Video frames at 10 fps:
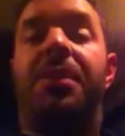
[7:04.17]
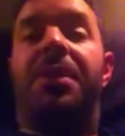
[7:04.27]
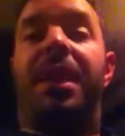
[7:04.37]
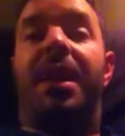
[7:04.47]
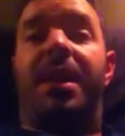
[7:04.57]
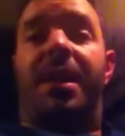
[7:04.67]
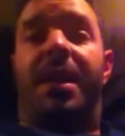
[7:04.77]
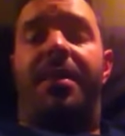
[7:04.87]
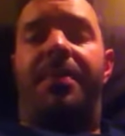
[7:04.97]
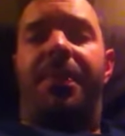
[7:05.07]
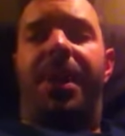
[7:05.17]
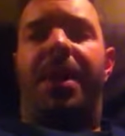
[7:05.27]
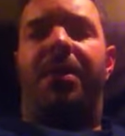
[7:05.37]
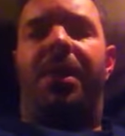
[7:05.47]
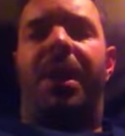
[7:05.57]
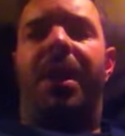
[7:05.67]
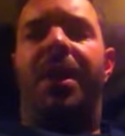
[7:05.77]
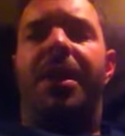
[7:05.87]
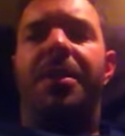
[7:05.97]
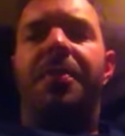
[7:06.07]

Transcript: saying that, okay?